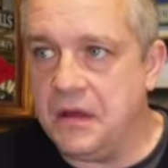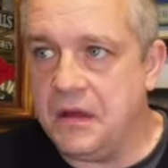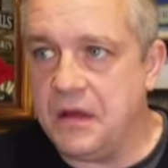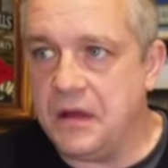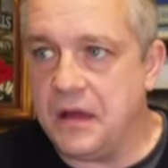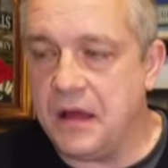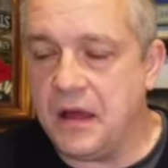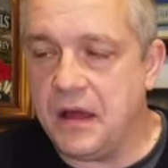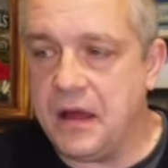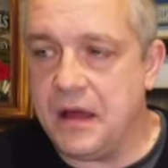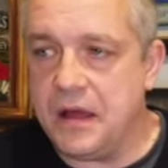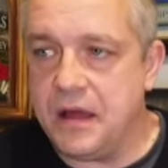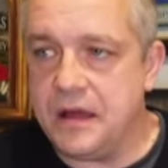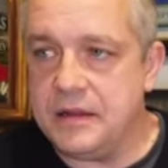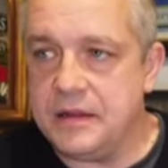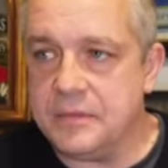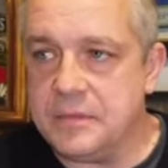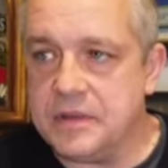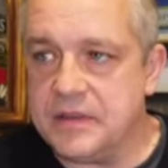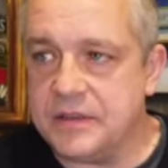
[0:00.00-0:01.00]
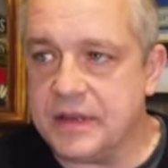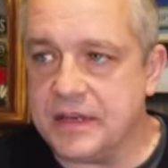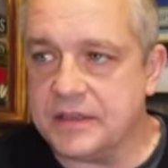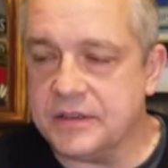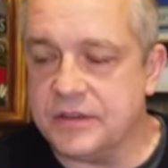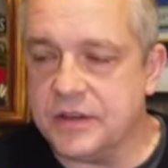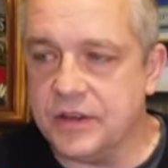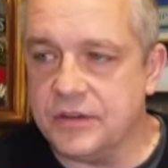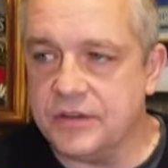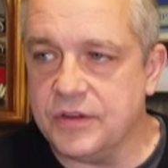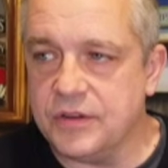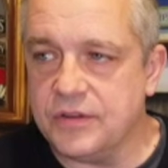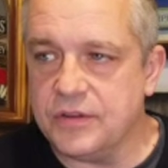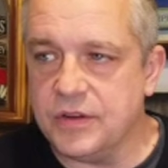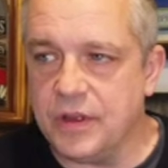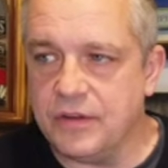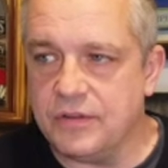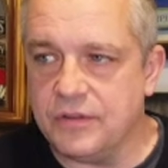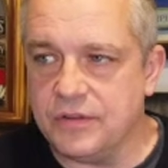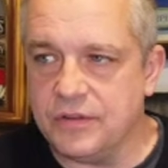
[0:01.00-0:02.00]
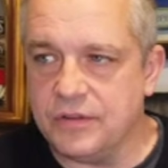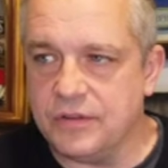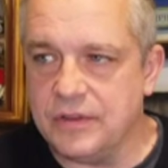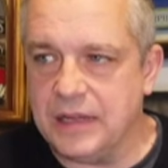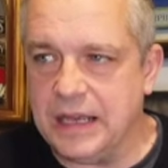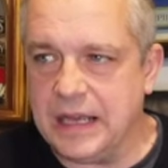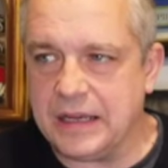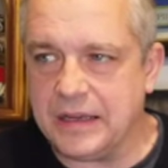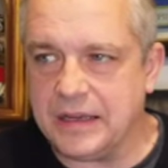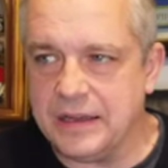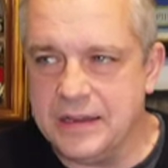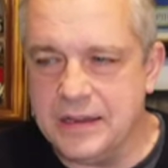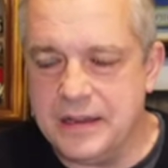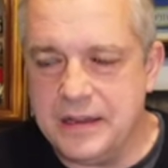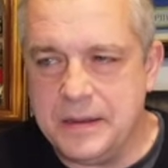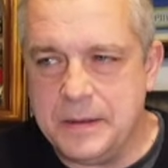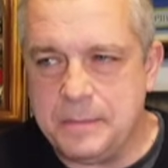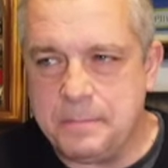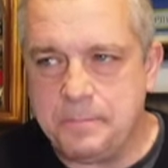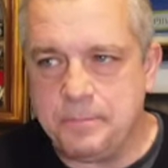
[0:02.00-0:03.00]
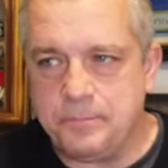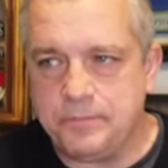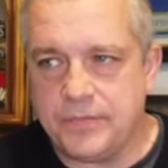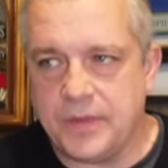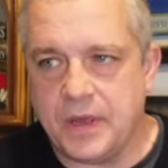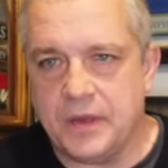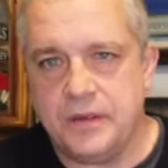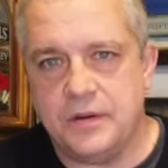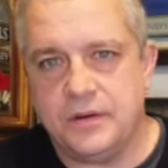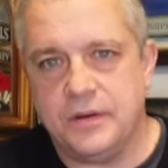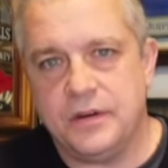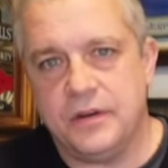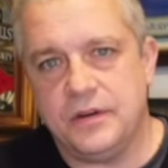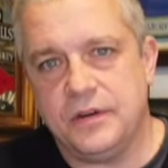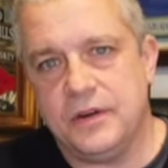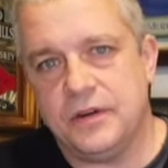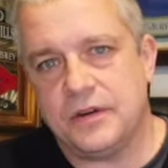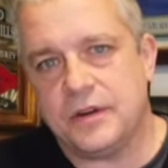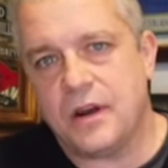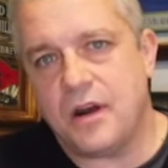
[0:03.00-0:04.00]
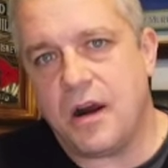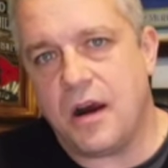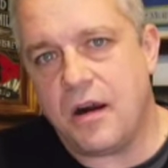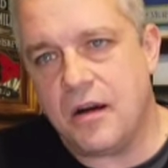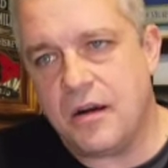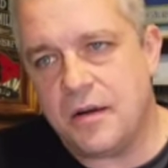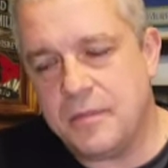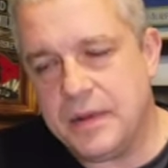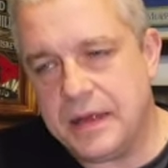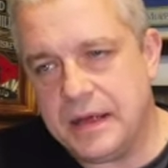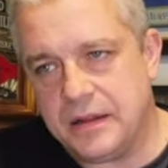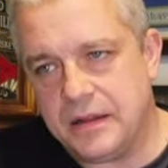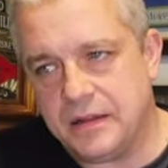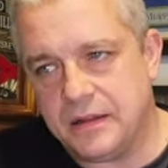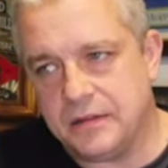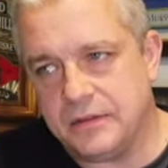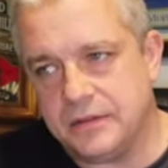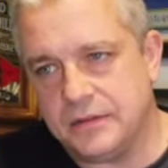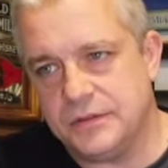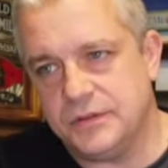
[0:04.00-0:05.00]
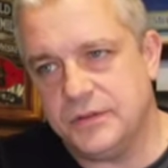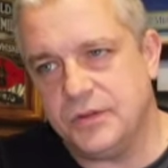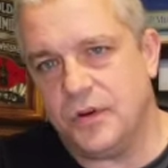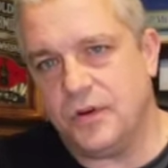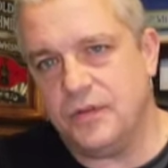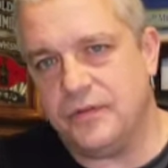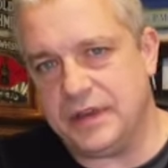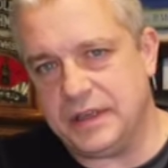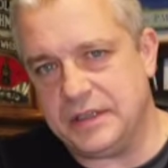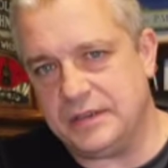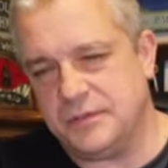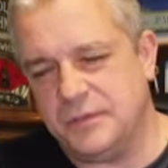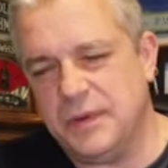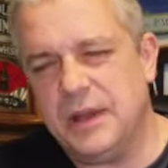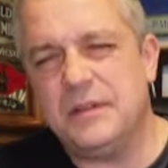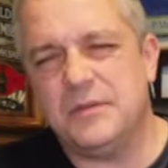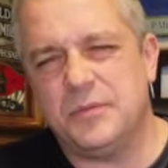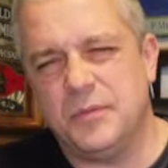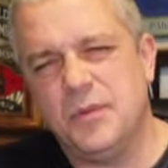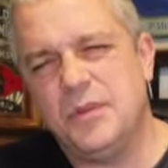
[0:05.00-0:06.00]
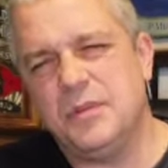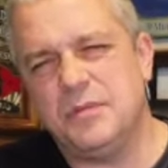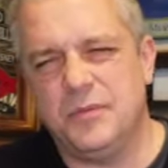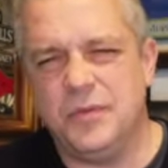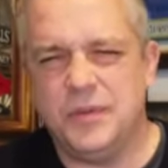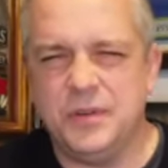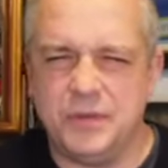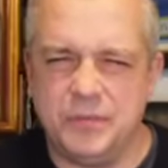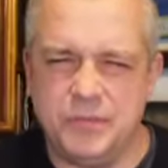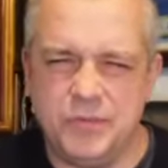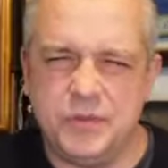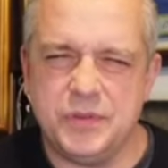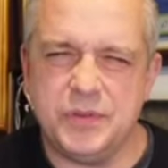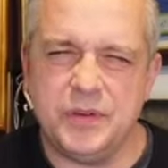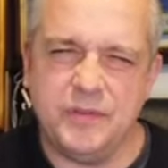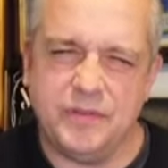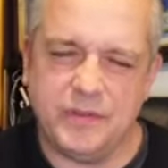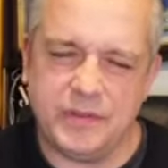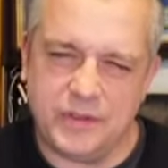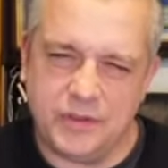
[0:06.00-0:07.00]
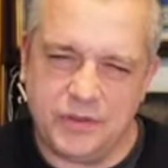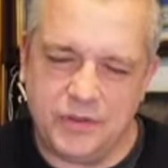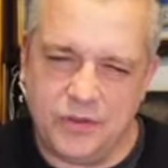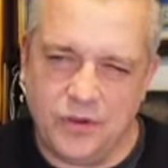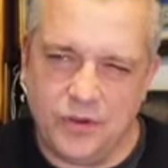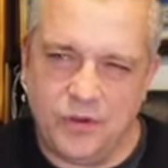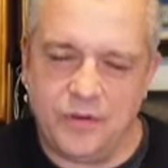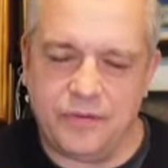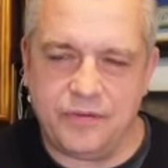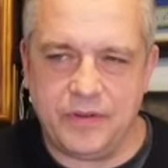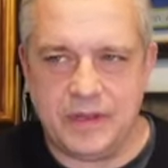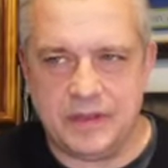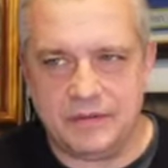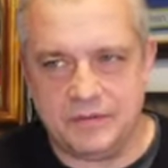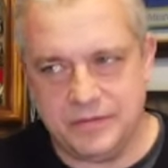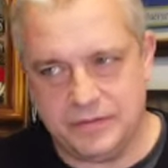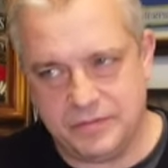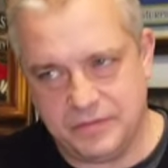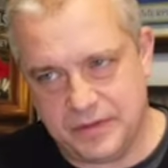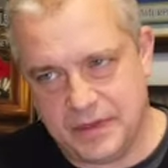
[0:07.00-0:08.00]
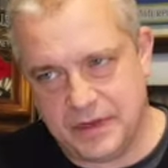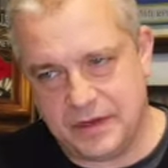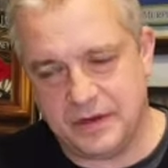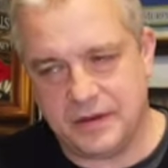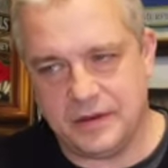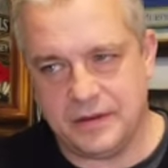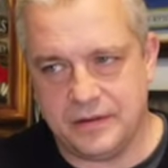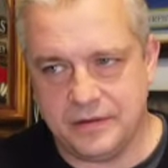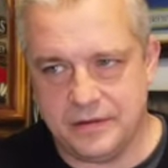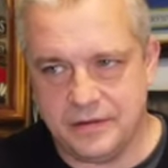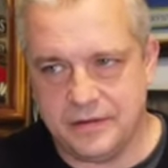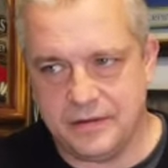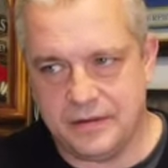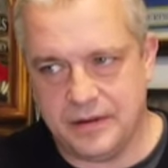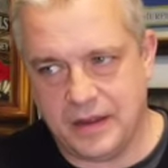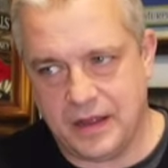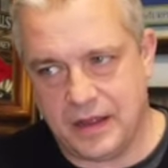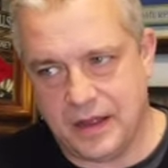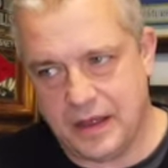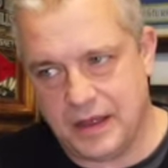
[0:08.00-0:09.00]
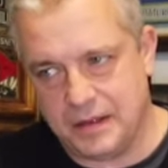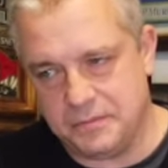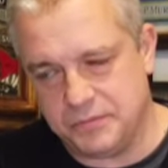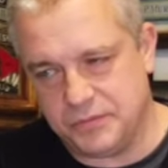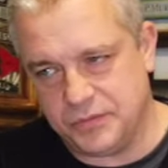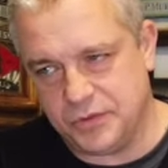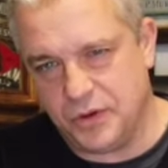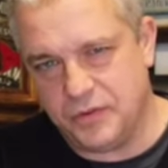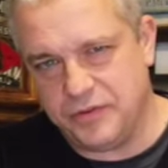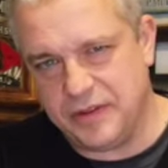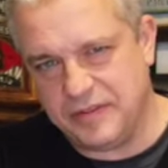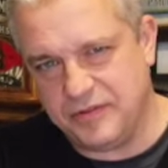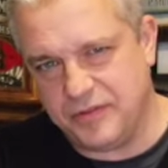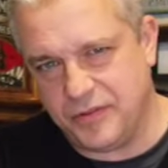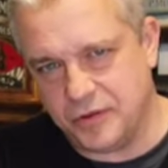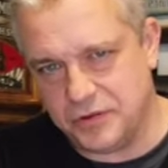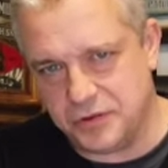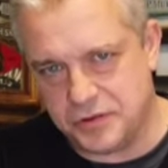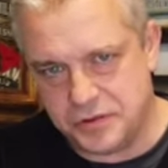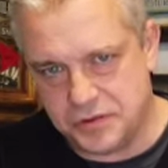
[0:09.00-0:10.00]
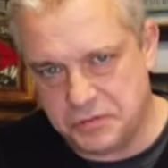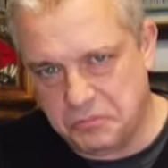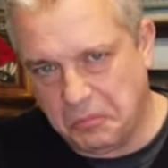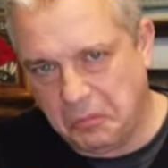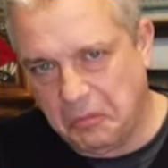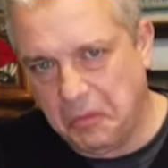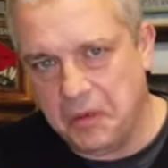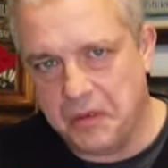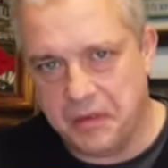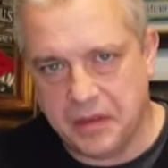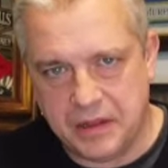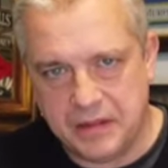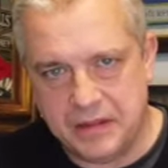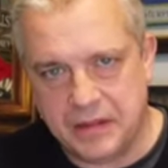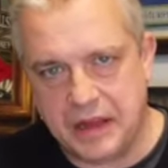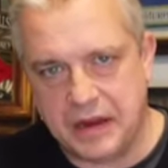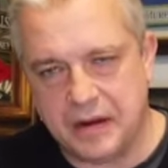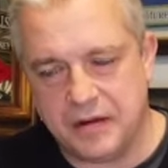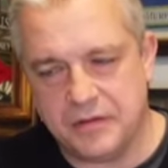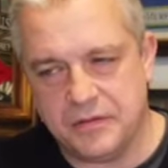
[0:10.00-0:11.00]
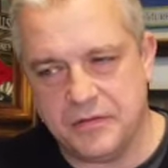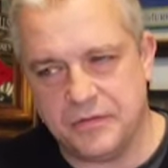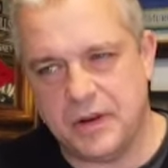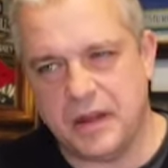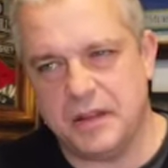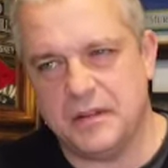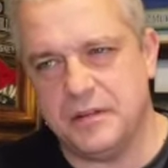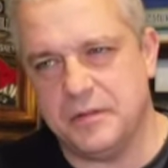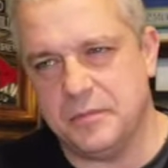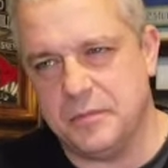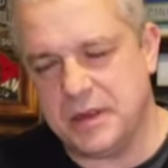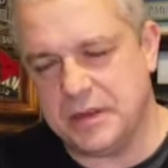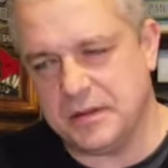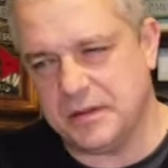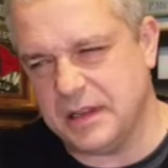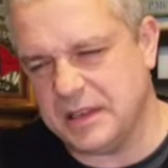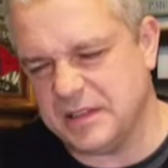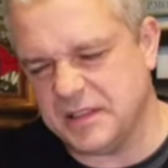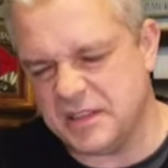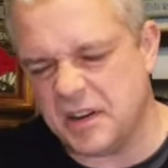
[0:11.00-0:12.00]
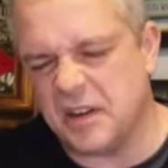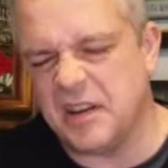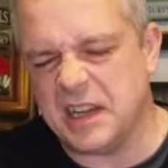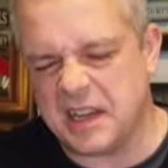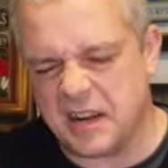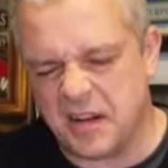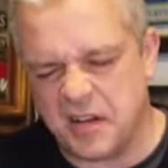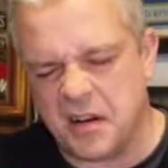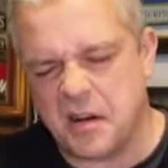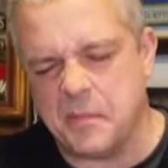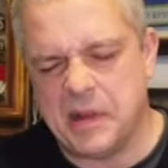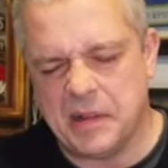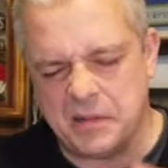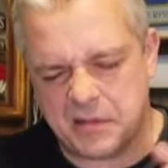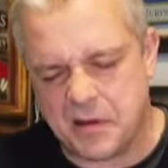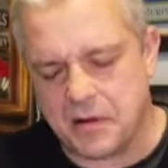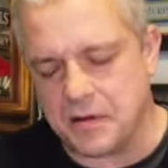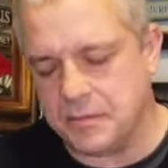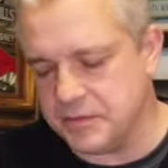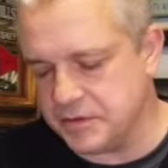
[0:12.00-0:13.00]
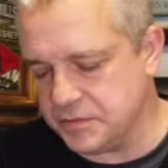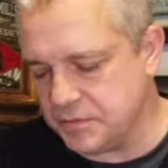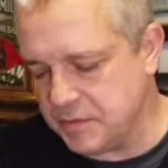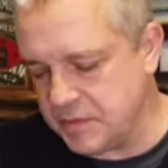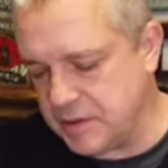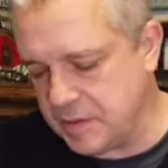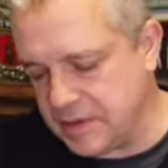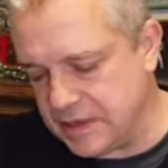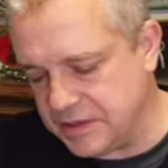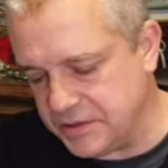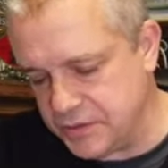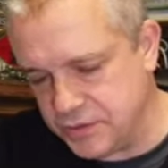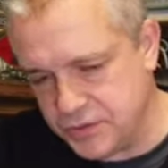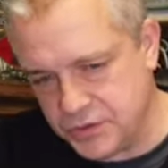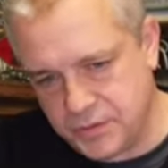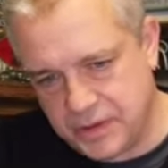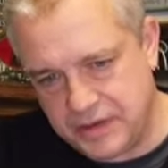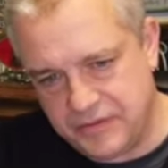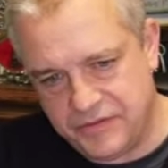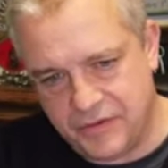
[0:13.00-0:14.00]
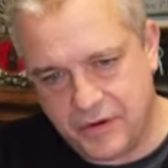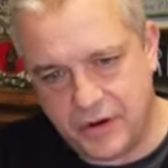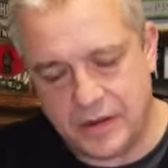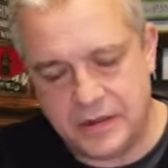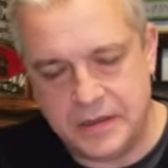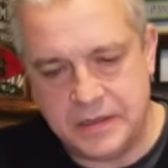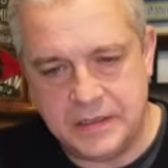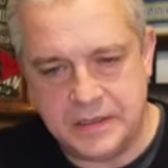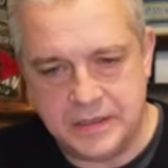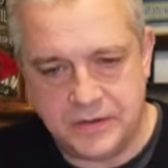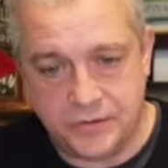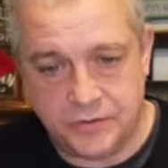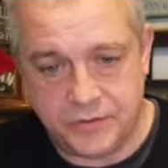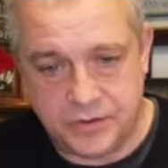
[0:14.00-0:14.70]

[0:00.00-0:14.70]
Let me think. Like your caramel toffees. Well, more sort of a toffee than toffee fudge in there, rather than necessarily caramel. Caramel's maybe a bit too sweet for it on the